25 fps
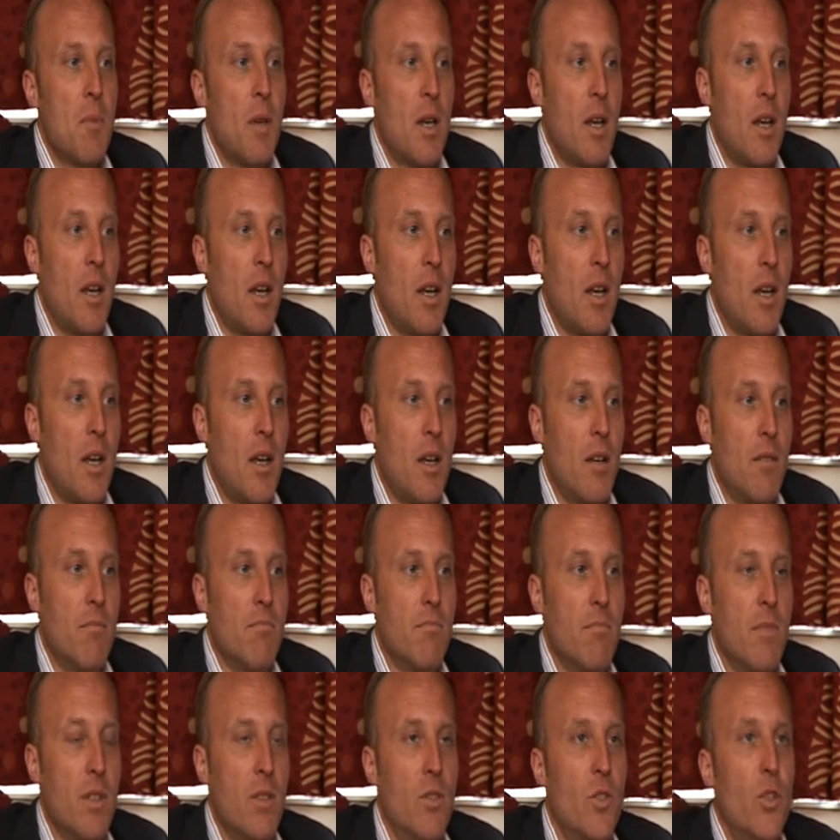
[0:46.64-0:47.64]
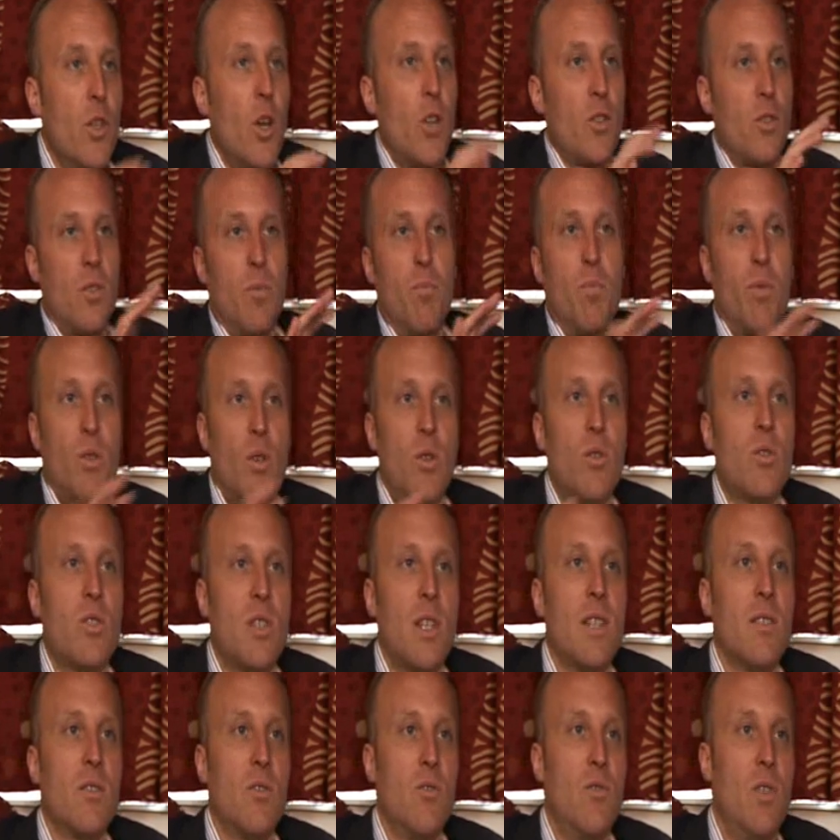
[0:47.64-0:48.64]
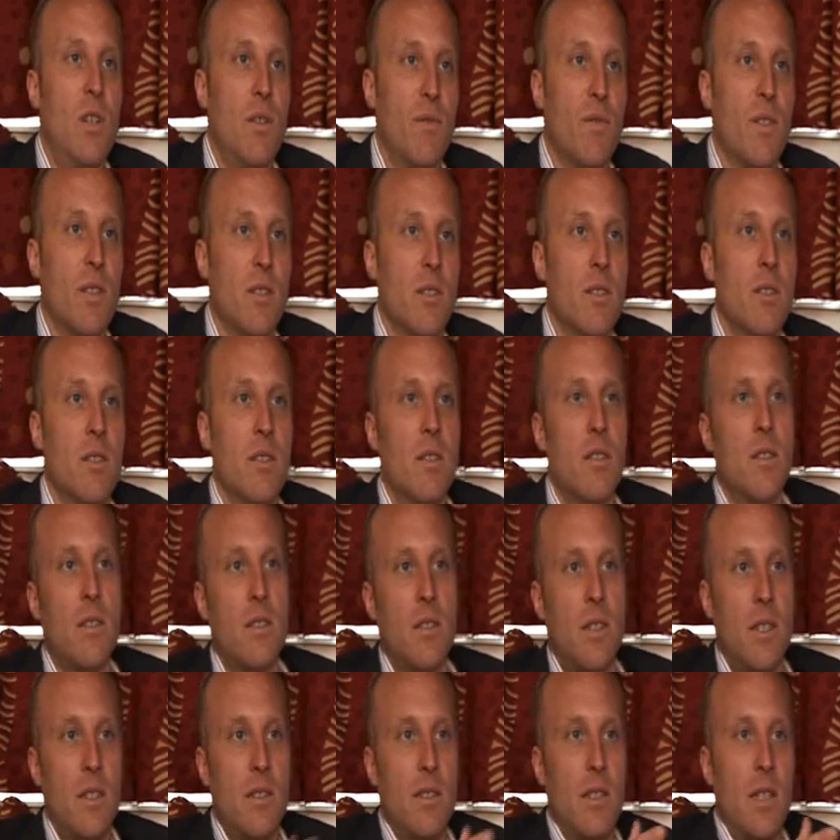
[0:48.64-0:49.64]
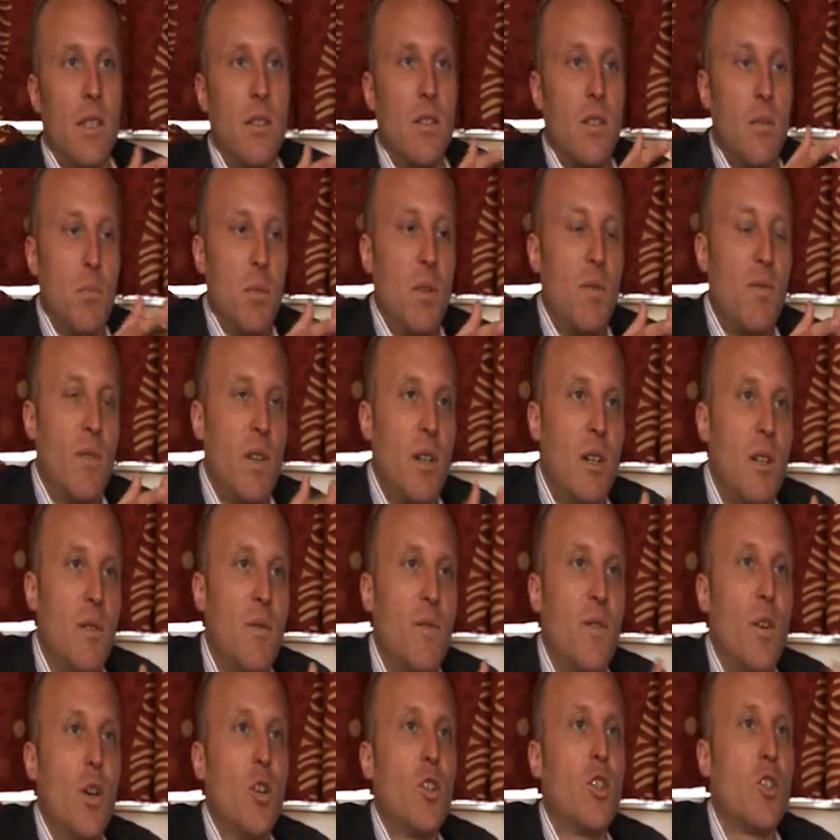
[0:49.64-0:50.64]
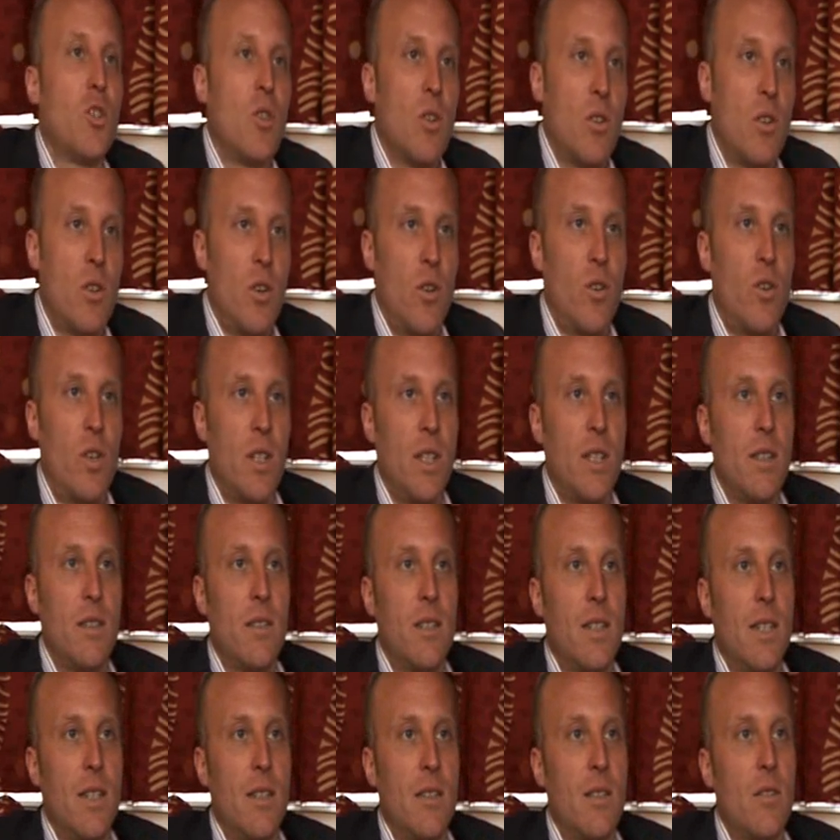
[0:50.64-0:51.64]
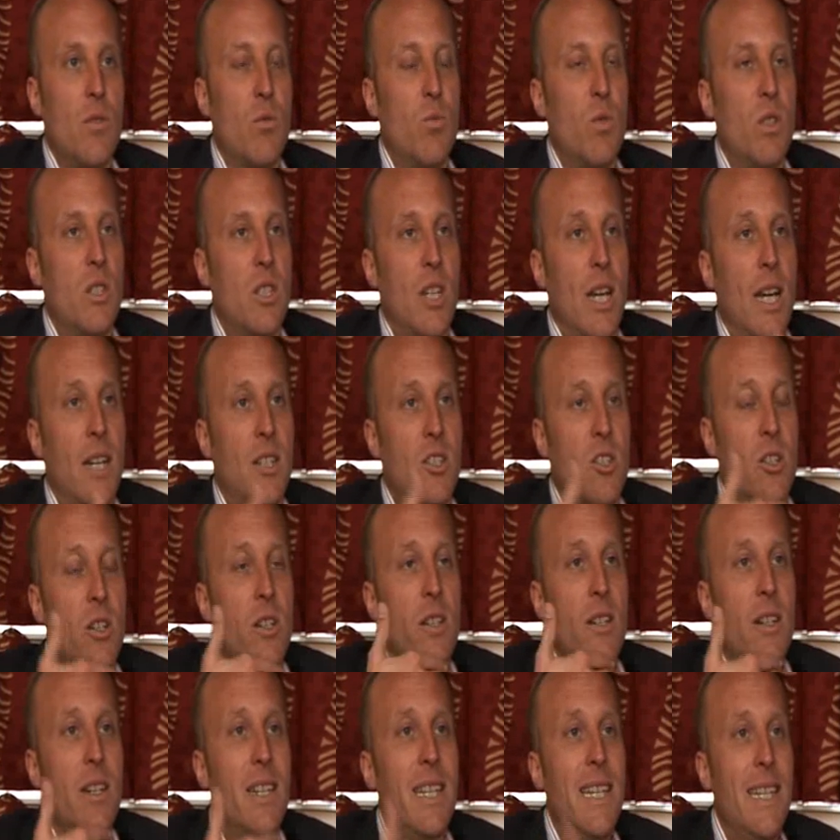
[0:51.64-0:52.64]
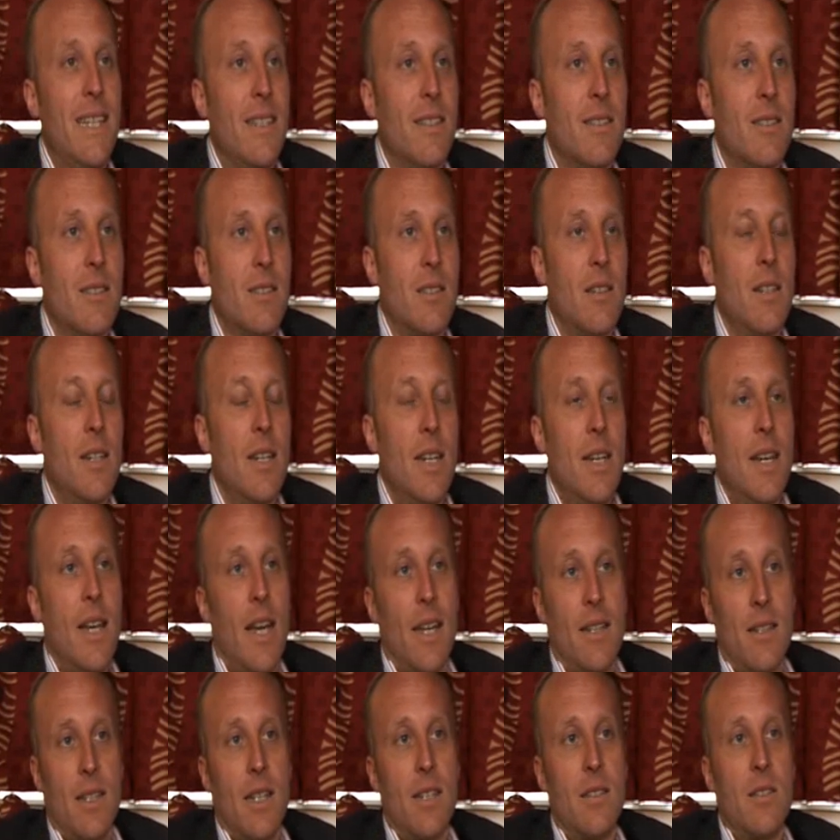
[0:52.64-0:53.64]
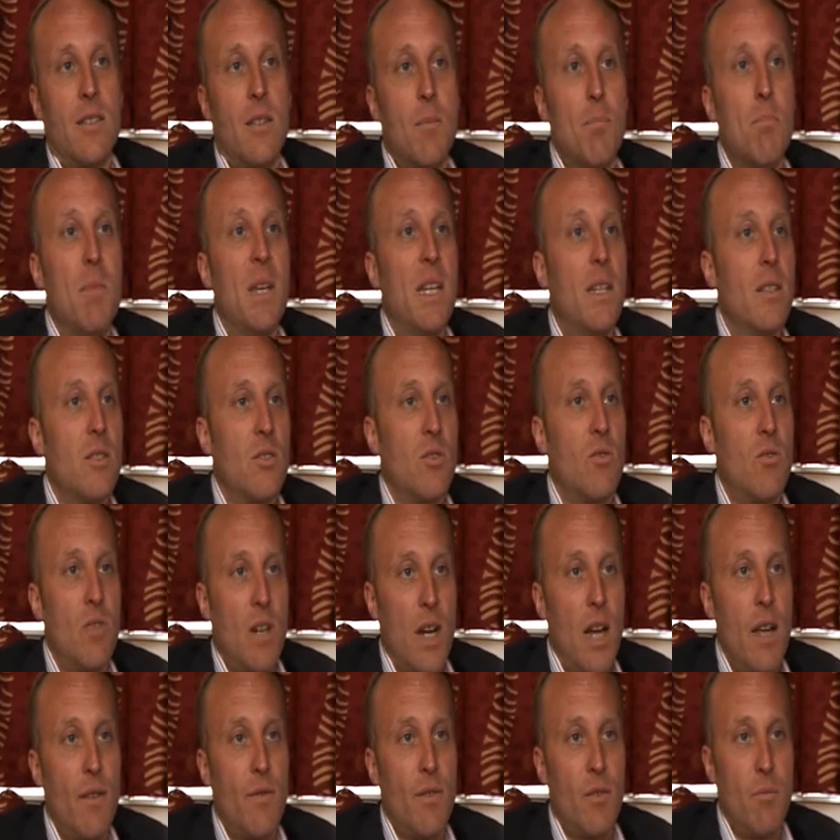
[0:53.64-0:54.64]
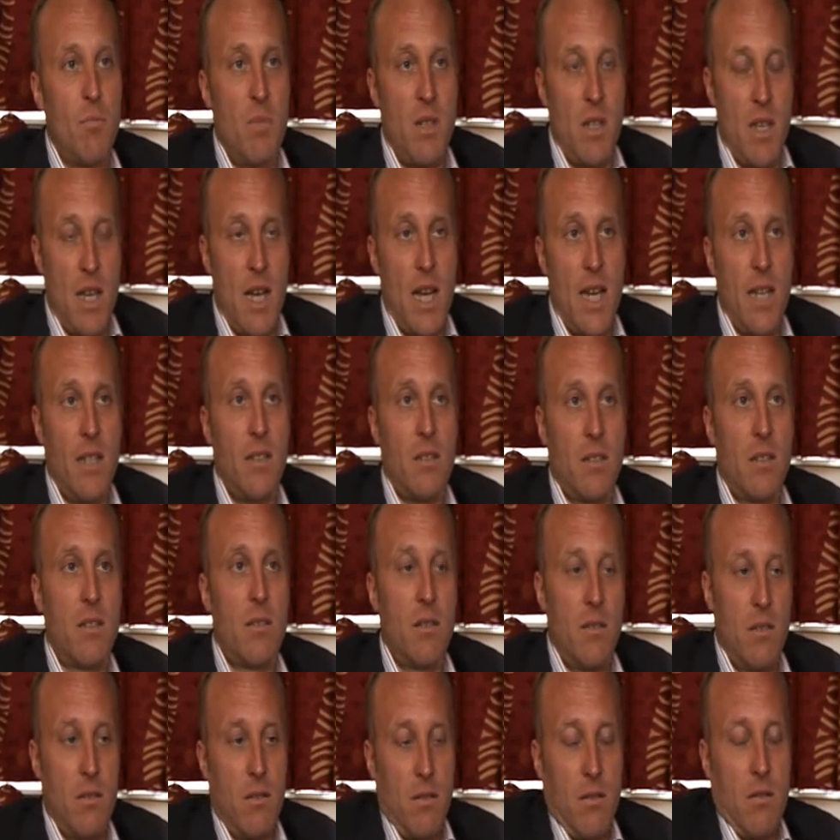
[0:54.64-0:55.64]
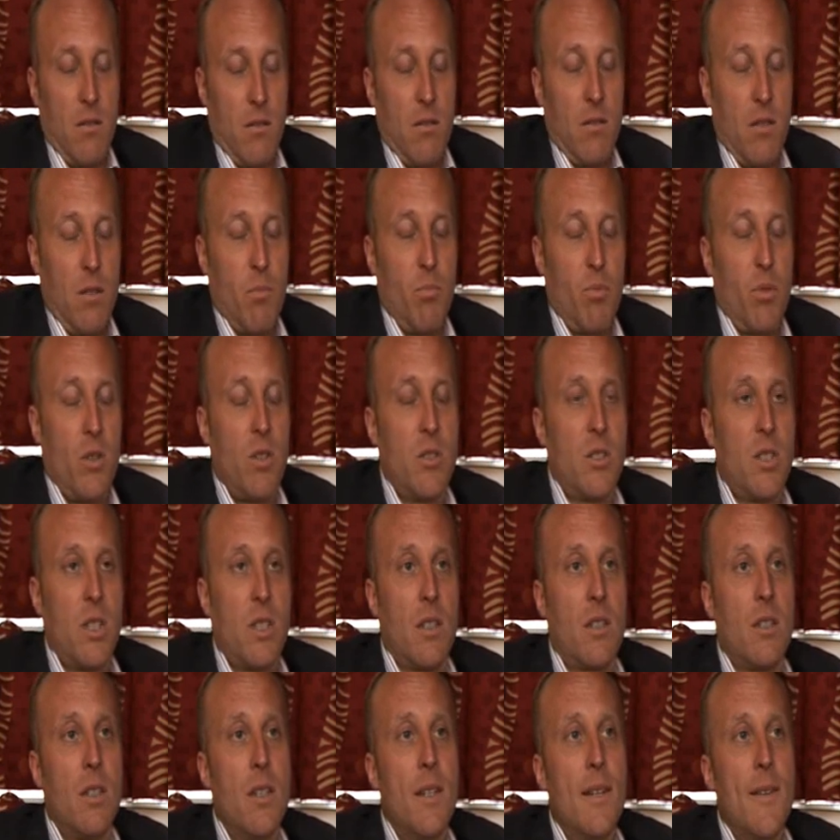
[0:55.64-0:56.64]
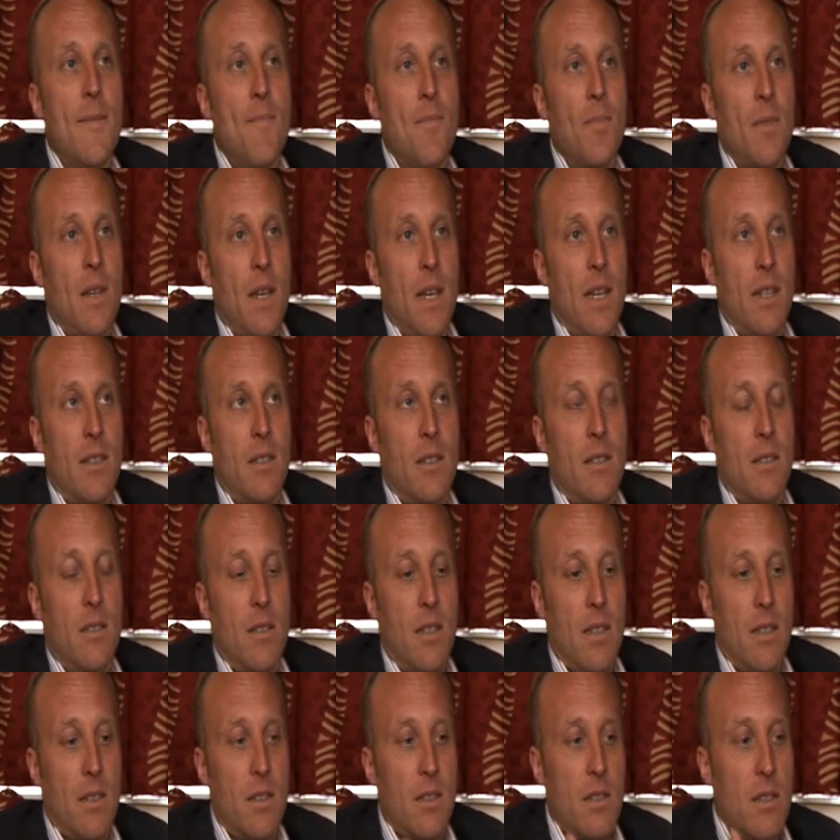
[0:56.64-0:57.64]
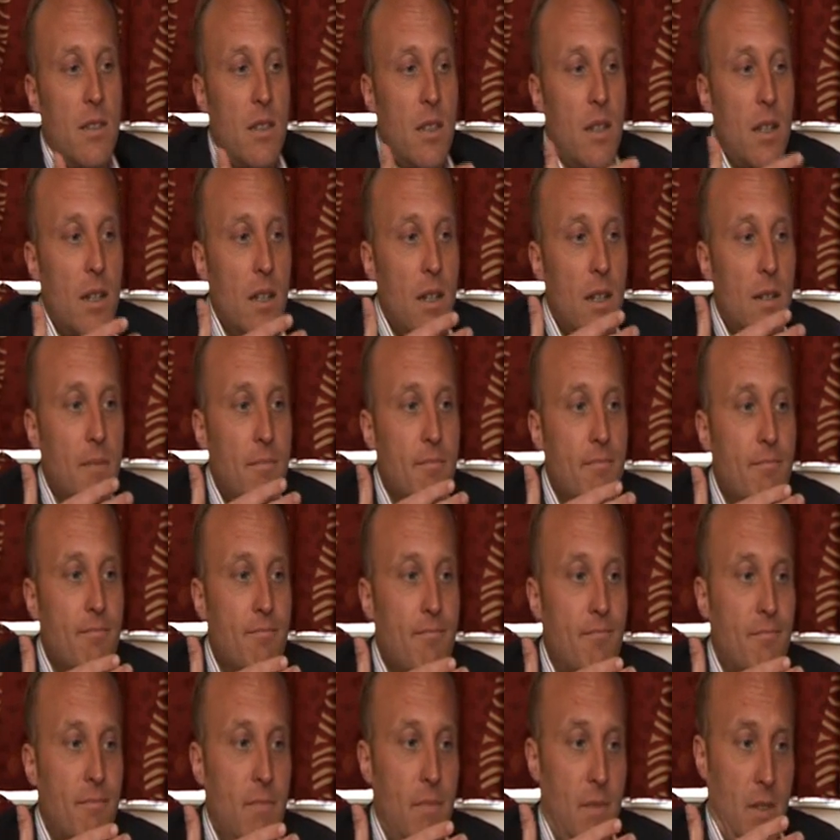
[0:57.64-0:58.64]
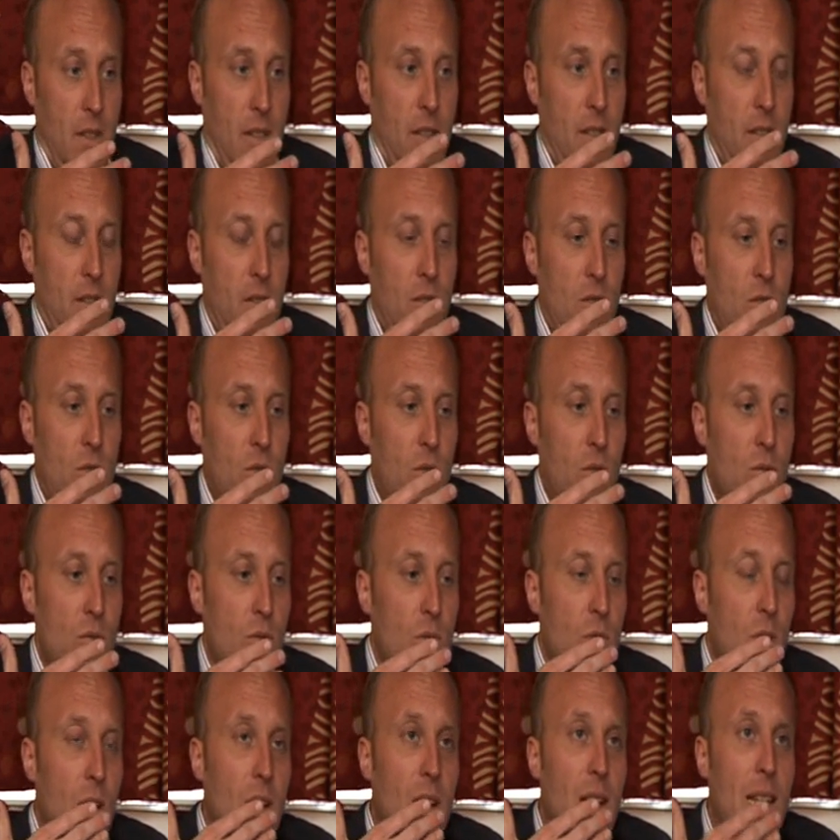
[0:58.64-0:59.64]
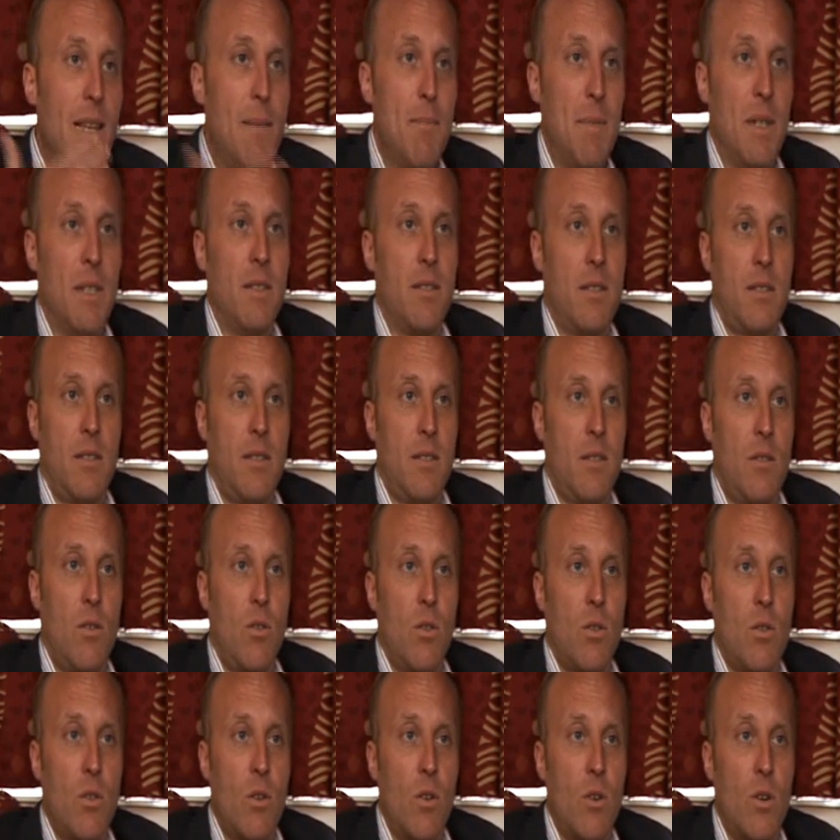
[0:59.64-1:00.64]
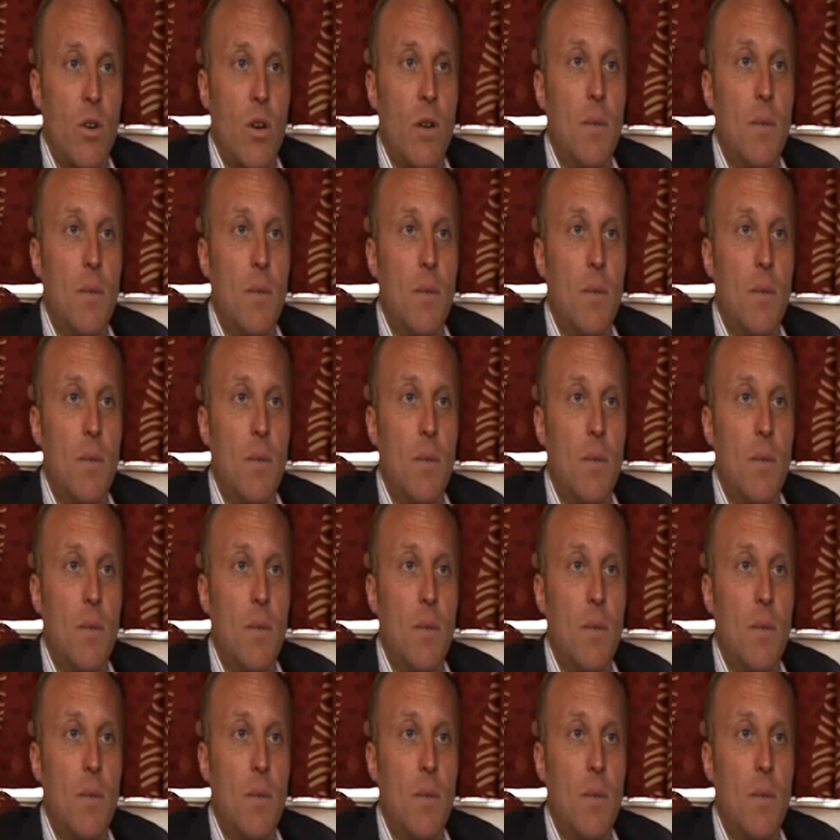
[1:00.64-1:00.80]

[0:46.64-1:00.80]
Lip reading: not process driven. They tend to be very functional orientated, which actually leads, and that's the biggest driver behind the project. It's to limit or